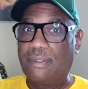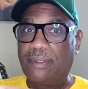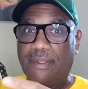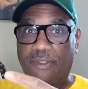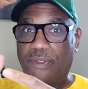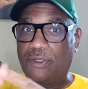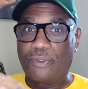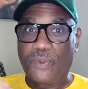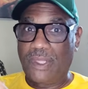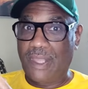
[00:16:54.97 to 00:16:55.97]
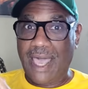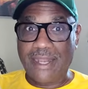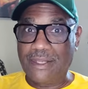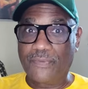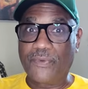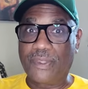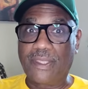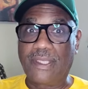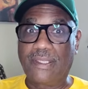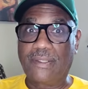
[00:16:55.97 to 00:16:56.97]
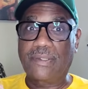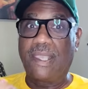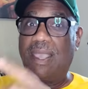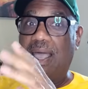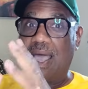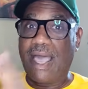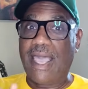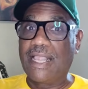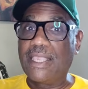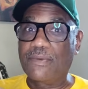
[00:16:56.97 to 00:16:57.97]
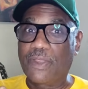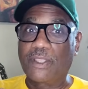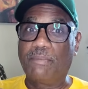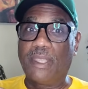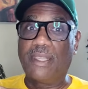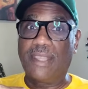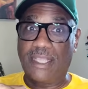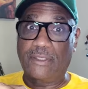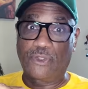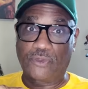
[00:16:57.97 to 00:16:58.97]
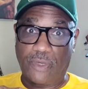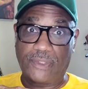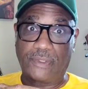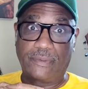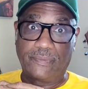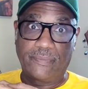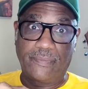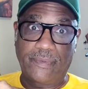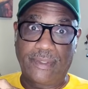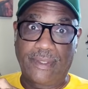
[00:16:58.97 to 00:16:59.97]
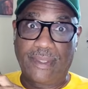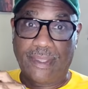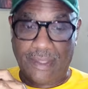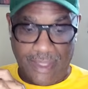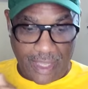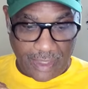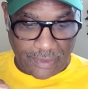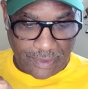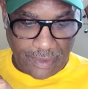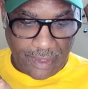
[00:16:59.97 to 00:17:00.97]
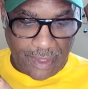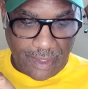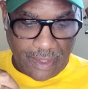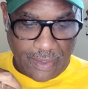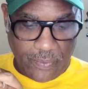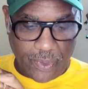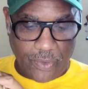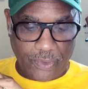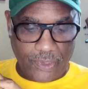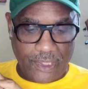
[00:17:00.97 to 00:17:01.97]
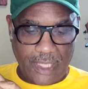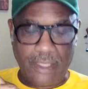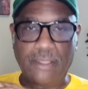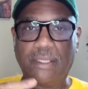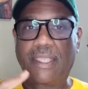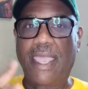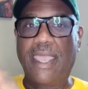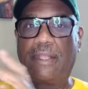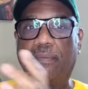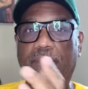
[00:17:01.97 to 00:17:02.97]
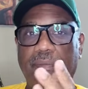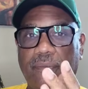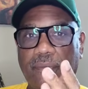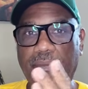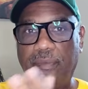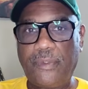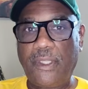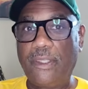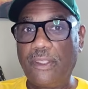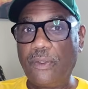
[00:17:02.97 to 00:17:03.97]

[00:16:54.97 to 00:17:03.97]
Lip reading: that's going to do a lot of different things, highly recommend that Distressor. Next, we're going to take a look at the